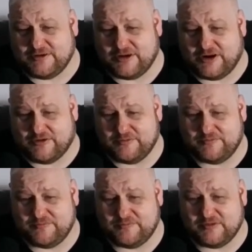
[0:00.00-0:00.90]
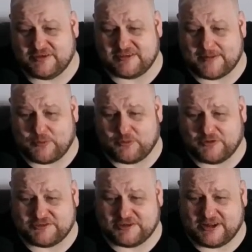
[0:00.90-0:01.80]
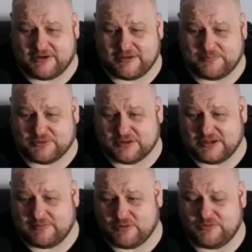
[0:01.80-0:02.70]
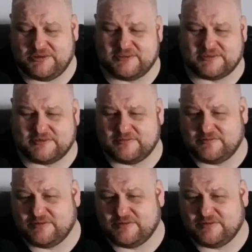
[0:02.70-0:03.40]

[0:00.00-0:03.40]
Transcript: you know, he's got both hooks in now, I believe. No, he doesn't.